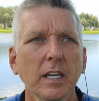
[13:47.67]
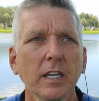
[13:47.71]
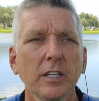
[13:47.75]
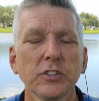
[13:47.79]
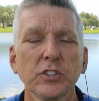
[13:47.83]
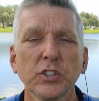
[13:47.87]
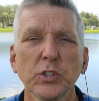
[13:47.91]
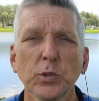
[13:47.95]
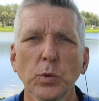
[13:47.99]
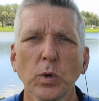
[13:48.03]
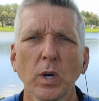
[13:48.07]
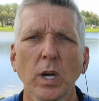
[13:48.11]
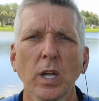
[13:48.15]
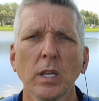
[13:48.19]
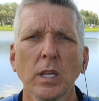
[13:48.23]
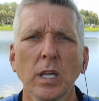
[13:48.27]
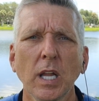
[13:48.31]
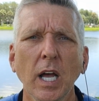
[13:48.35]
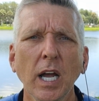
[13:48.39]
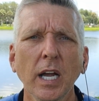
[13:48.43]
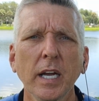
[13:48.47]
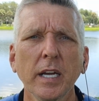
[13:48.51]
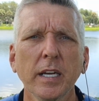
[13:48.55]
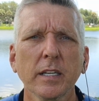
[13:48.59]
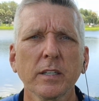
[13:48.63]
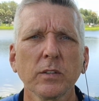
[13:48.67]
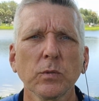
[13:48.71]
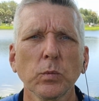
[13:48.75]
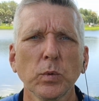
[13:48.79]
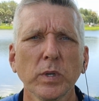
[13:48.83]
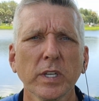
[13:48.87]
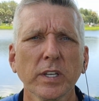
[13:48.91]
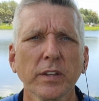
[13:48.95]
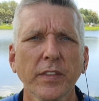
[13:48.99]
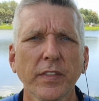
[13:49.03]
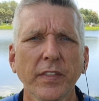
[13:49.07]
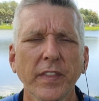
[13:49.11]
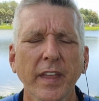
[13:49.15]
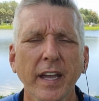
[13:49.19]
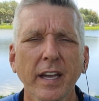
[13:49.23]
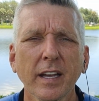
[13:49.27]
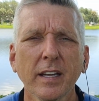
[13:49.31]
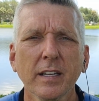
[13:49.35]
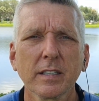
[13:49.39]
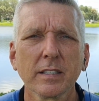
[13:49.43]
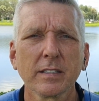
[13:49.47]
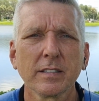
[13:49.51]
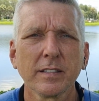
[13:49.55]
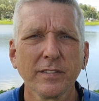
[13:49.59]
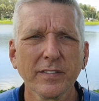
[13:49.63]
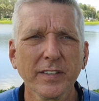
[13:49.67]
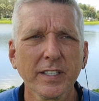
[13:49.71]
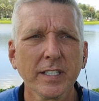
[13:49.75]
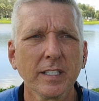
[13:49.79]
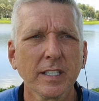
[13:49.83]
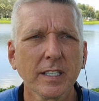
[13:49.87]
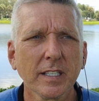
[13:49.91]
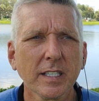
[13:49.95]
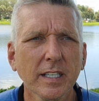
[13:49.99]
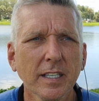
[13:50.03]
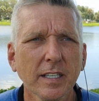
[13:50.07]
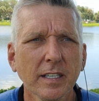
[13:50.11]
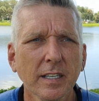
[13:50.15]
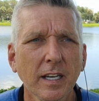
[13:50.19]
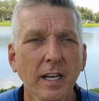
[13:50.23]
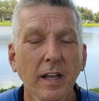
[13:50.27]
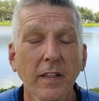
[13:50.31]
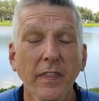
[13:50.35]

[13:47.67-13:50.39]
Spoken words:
to align with that divinity